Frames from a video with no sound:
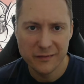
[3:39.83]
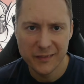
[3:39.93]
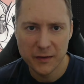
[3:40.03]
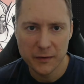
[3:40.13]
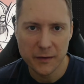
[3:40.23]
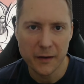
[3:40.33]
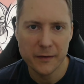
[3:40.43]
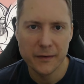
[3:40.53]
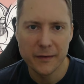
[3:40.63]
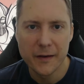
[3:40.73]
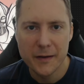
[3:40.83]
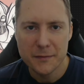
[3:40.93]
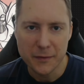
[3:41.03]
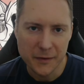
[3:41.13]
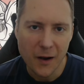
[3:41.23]
yeah,
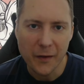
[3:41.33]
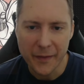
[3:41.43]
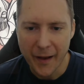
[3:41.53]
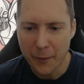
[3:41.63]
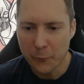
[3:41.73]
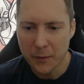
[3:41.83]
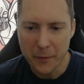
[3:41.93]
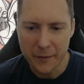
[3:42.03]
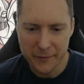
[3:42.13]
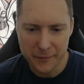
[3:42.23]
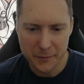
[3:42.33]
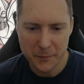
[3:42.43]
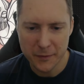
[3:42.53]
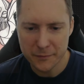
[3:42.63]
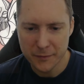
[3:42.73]
if I cut that out, I might have to do a
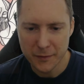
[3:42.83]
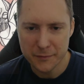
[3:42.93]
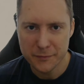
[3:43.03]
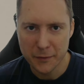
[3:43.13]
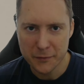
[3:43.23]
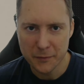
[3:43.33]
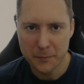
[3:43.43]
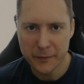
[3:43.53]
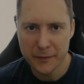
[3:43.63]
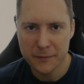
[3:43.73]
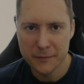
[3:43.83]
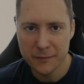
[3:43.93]
bit of Photoshop on it.